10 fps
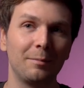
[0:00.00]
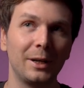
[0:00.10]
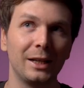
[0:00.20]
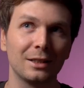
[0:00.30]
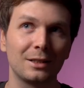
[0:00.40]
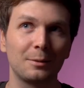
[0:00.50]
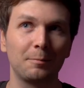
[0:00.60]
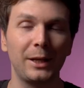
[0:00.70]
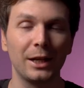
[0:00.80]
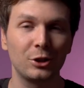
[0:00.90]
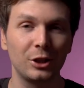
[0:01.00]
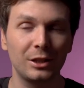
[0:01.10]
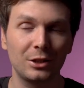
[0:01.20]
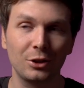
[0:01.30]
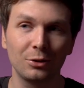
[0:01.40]
his PhD
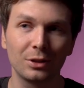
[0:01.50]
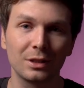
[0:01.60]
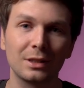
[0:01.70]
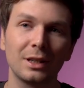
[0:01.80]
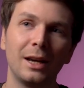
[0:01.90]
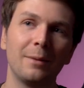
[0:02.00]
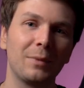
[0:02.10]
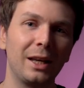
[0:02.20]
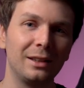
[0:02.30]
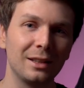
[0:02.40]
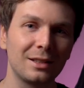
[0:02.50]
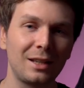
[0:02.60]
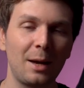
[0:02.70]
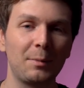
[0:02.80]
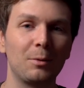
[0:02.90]
students. In this
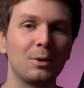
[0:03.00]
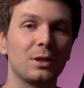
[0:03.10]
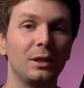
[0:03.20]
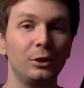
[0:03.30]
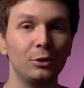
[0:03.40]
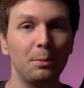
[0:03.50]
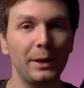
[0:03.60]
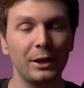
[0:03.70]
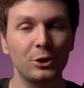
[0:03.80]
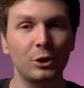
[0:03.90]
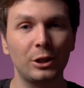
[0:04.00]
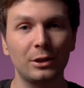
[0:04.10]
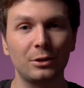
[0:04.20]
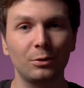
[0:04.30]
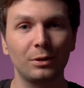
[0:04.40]
time there was a new PhD
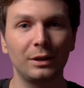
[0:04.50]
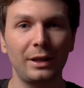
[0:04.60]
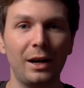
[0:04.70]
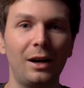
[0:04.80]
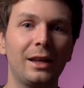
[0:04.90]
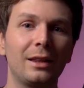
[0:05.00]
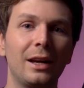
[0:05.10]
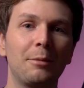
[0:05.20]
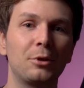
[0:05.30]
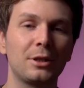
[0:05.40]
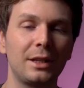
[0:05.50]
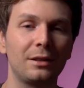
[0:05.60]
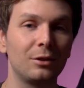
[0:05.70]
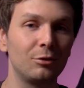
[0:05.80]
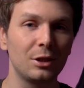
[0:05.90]
student there, and they
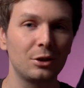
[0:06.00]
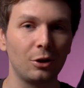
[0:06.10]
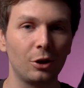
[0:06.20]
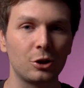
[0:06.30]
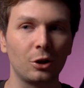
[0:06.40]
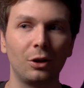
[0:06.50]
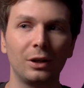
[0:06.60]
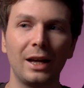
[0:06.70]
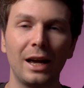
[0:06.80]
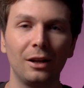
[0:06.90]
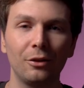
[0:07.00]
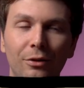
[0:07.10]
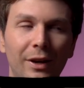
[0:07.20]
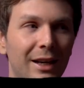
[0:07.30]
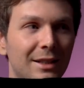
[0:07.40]
presented research on
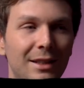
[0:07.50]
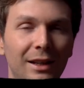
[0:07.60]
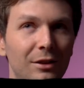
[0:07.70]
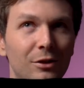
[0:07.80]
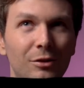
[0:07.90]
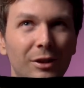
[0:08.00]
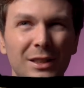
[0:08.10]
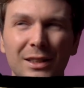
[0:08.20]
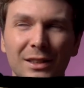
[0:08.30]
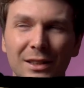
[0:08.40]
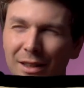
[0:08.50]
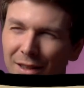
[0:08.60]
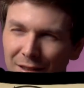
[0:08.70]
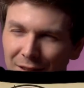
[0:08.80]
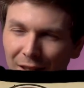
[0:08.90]
ELF
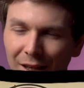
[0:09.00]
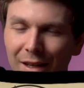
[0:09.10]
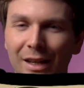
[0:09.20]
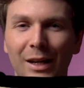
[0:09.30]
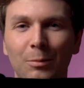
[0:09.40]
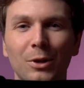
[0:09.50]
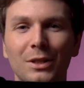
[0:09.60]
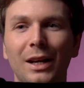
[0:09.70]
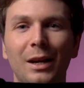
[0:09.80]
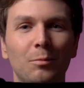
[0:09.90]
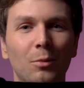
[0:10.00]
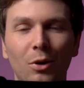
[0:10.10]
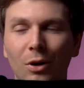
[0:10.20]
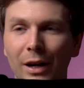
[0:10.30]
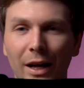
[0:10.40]
eccentricities. It was like
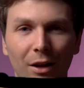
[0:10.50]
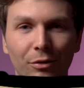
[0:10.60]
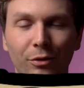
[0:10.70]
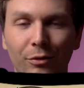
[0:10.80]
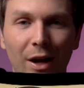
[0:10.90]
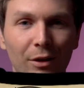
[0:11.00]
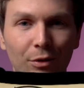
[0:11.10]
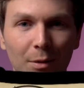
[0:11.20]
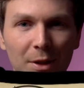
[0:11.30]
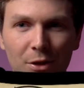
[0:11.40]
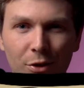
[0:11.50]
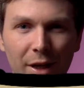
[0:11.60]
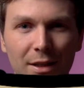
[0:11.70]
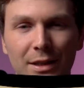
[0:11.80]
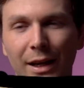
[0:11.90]
more ELF file format
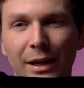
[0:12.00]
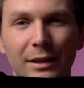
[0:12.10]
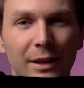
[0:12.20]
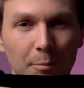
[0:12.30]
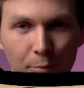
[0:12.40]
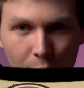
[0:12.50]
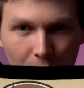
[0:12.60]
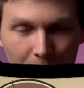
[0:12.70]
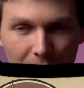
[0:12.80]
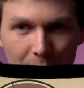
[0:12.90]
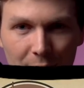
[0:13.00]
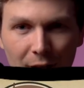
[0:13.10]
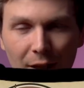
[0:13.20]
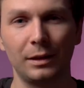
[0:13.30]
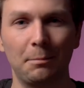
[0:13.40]
tricks and problems.
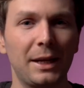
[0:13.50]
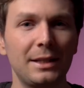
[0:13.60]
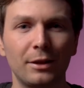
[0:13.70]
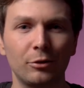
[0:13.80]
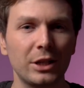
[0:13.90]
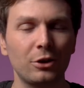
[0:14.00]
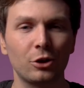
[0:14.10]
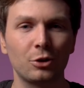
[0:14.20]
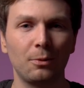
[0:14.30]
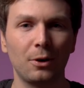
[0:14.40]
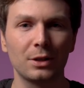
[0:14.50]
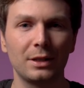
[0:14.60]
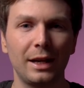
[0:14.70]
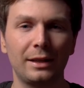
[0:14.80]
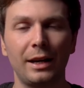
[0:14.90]
The basic research was
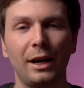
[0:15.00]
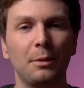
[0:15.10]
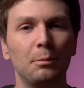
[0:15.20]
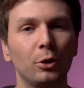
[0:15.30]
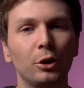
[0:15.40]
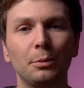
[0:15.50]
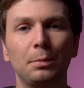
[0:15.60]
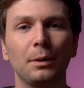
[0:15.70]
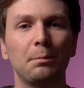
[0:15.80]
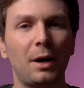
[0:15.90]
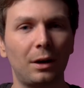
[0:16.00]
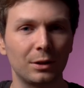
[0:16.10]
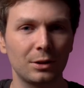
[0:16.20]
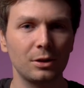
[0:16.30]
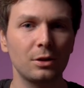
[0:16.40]
that there are multiple
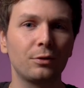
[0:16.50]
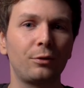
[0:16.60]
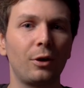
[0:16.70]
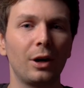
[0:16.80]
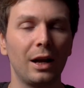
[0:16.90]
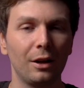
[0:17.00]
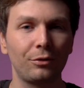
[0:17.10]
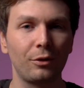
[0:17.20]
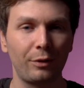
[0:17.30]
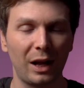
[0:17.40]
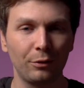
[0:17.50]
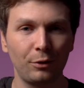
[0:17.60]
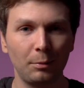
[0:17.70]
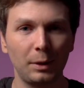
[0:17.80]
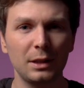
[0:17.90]
parsers for ELF file
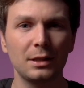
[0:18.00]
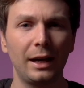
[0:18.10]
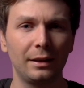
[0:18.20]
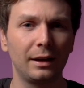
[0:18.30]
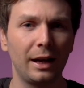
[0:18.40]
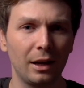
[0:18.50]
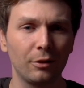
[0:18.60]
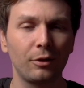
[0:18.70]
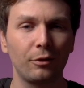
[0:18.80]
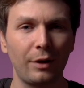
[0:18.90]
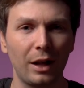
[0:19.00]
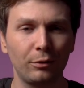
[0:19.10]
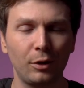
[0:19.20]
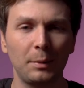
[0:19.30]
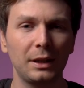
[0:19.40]
formats, and the ELF file
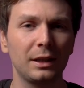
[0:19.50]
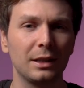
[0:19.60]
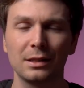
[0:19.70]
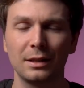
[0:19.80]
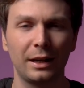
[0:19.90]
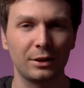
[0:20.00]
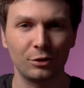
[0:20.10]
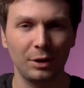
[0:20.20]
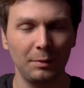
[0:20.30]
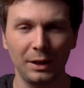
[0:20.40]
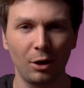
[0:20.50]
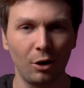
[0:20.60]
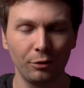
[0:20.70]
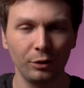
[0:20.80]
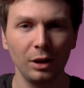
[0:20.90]
format is extremely
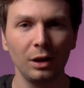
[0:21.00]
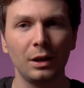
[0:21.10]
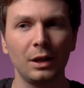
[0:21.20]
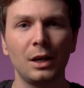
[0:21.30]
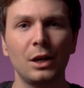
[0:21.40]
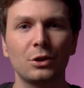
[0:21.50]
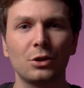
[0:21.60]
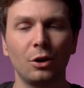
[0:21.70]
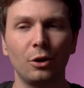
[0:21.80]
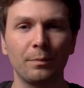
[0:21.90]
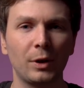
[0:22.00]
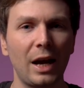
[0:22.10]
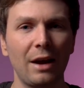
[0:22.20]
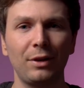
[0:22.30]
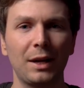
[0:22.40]
awful. So you
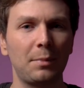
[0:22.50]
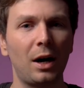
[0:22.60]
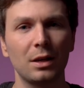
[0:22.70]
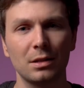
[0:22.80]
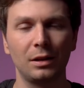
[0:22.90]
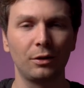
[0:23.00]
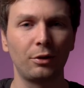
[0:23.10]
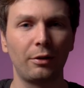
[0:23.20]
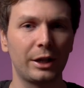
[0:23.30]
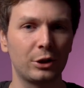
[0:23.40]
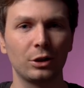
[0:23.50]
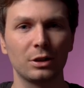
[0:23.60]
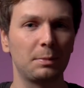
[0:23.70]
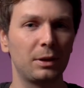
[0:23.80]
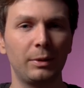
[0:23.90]
have like parser
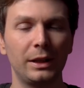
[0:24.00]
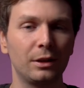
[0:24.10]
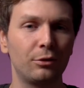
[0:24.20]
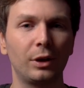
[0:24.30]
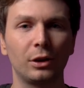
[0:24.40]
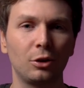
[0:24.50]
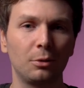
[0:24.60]
differentials between different